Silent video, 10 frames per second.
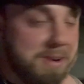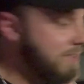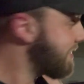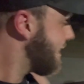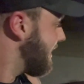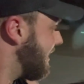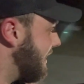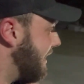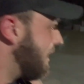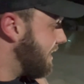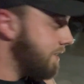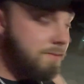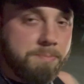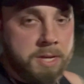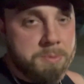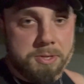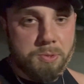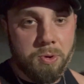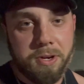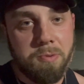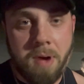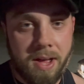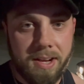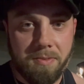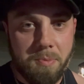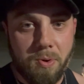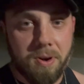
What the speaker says: It makes me just want to do mine even more.